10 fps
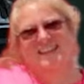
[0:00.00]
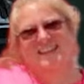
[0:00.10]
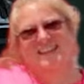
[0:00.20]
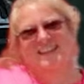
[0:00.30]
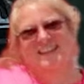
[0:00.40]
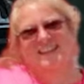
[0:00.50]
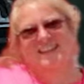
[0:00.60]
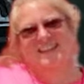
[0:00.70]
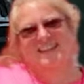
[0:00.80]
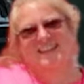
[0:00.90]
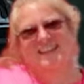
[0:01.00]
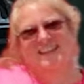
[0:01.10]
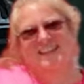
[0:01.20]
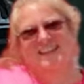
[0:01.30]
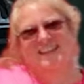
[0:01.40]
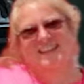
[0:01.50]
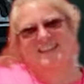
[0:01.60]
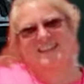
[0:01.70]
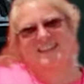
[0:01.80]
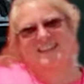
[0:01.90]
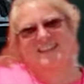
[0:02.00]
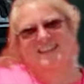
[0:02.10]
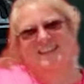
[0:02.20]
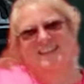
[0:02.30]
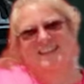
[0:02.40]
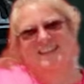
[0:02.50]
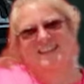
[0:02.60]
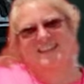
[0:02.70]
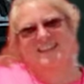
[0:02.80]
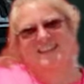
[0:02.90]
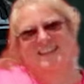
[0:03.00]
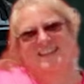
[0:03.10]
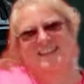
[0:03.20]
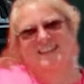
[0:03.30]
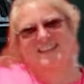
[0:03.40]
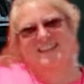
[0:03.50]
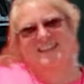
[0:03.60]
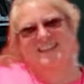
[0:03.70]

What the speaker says: (silent)